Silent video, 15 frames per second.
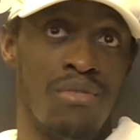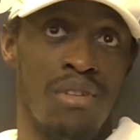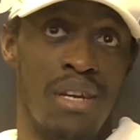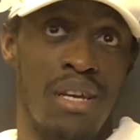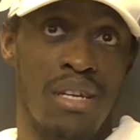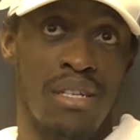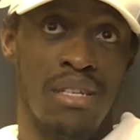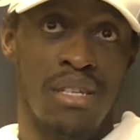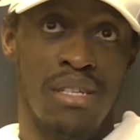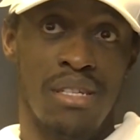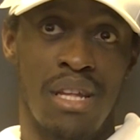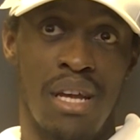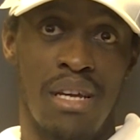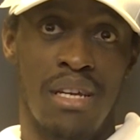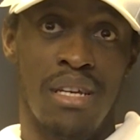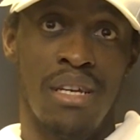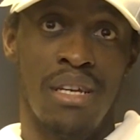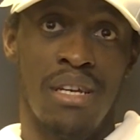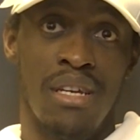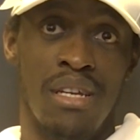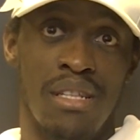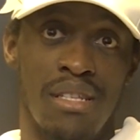Like, there's not
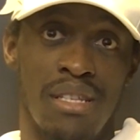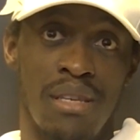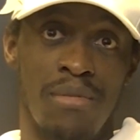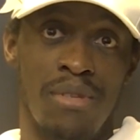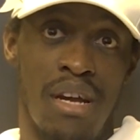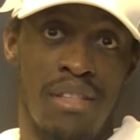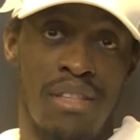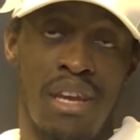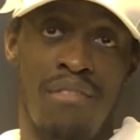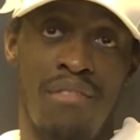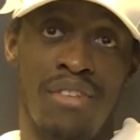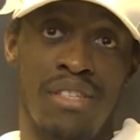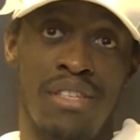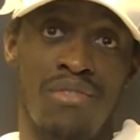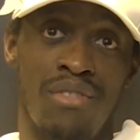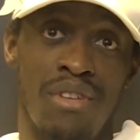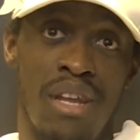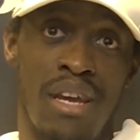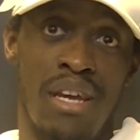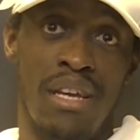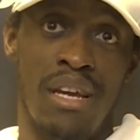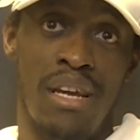teams out there every single
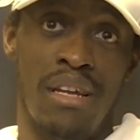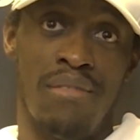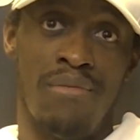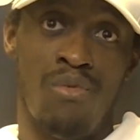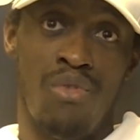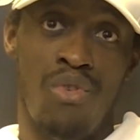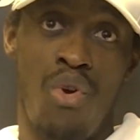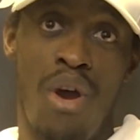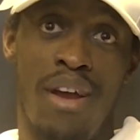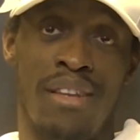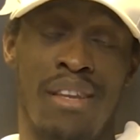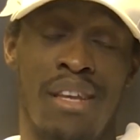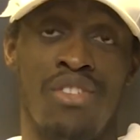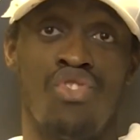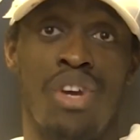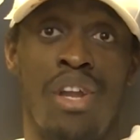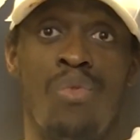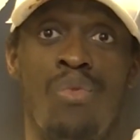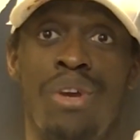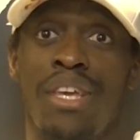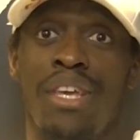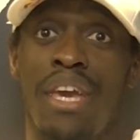night will go out there to try to
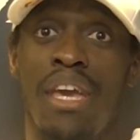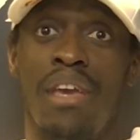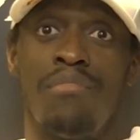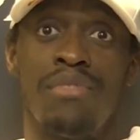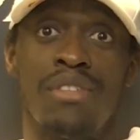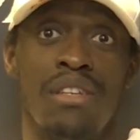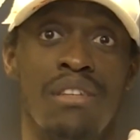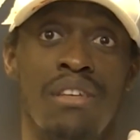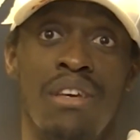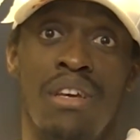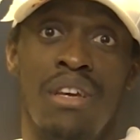win games and.